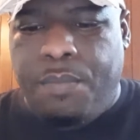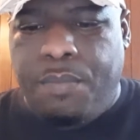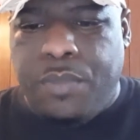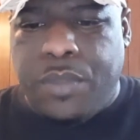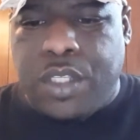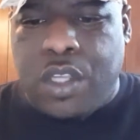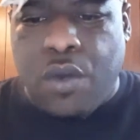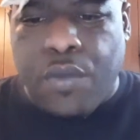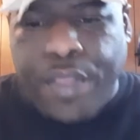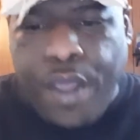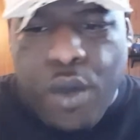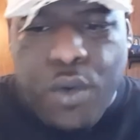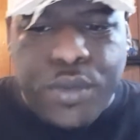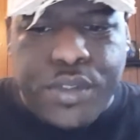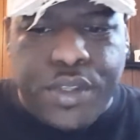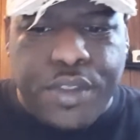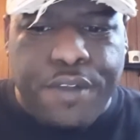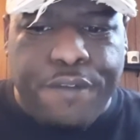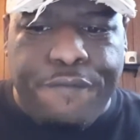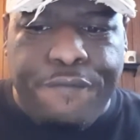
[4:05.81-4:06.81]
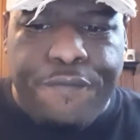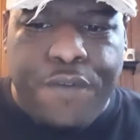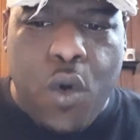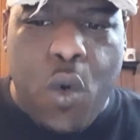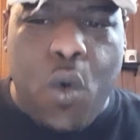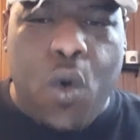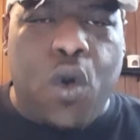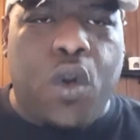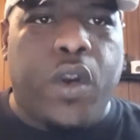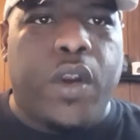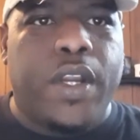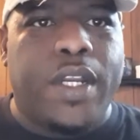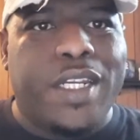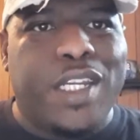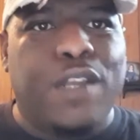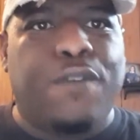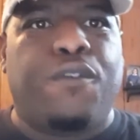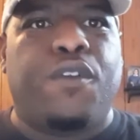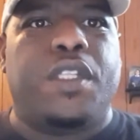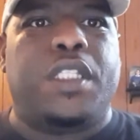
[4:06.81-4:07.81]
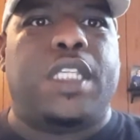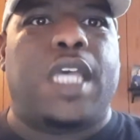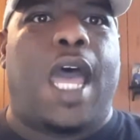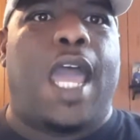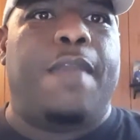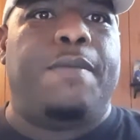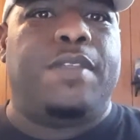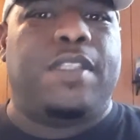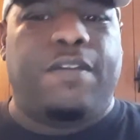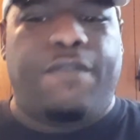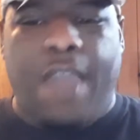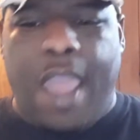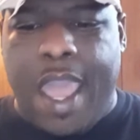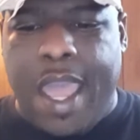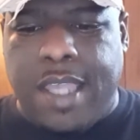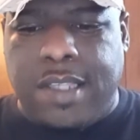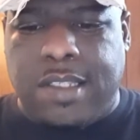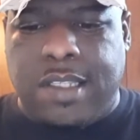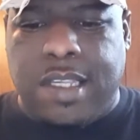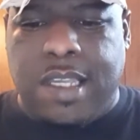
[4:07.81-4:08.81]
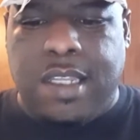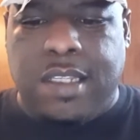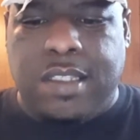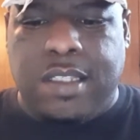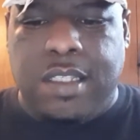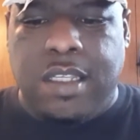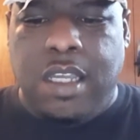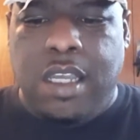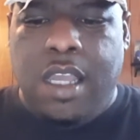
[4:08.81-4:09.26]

so those are the 4 different types of assets.